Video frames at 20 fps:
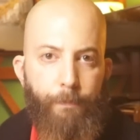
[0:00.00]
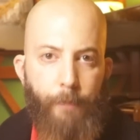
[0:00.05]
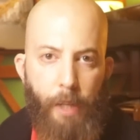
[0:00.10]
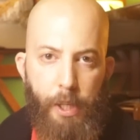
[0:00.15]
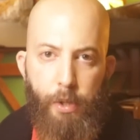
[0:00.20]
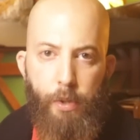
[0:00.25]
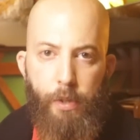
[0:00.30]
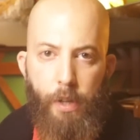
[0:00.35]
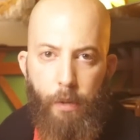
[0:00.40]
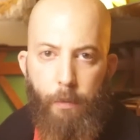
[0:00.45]

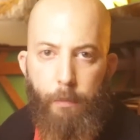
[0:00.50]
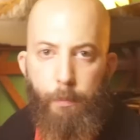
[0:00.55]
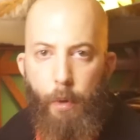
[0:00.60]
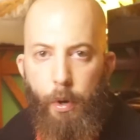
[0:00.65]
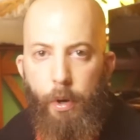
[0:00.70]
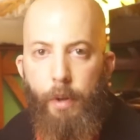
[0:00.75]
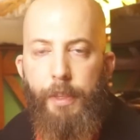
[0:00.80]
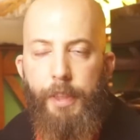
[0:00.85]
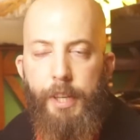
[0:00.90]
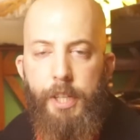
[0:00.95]
As you know,
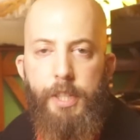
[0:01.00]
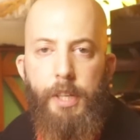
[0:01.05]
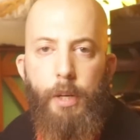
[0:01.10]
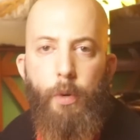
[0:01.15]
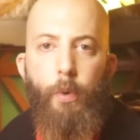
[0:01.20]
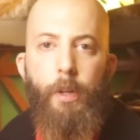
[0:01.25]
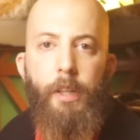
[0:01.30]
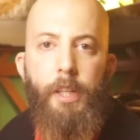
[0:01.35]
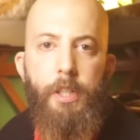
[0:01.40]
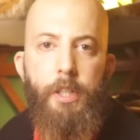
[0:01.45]

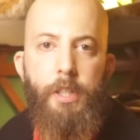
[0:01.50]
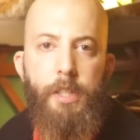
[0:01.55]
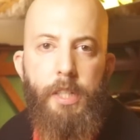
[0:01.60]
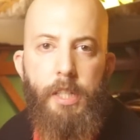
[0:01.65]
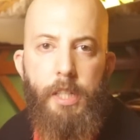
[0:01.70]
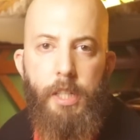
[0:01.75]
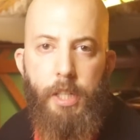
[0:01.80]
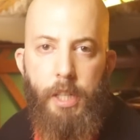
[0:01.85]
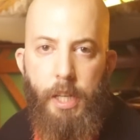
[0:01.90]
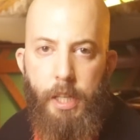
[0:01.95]
monotheistic religions
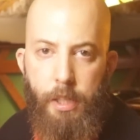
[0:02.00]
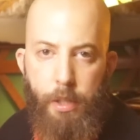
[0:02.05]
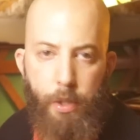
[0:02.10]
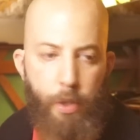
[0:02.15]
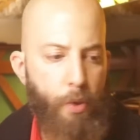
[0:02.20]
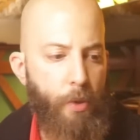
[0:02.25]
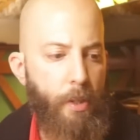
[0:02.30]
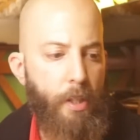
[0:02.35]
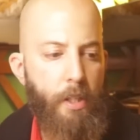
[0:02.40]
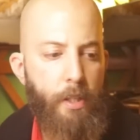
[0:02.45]
such as
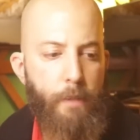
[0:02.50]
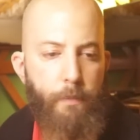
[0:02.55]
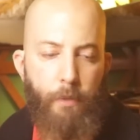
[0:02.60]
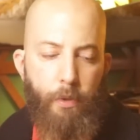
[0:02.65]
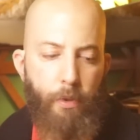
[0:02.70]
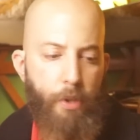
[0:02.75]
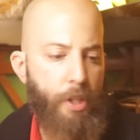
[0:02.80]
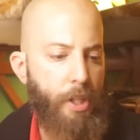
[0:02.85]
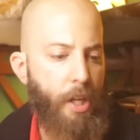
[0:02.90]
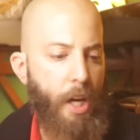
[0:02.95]
Judaism,
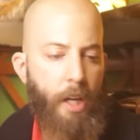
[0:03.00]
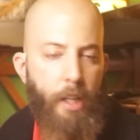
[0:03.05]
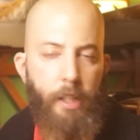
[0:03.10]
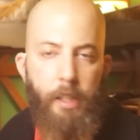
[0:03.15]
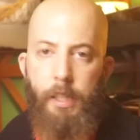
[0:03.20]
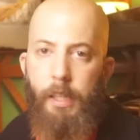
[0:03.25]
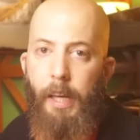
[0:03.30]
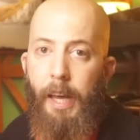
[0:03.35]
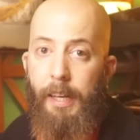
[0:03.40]
Christianity,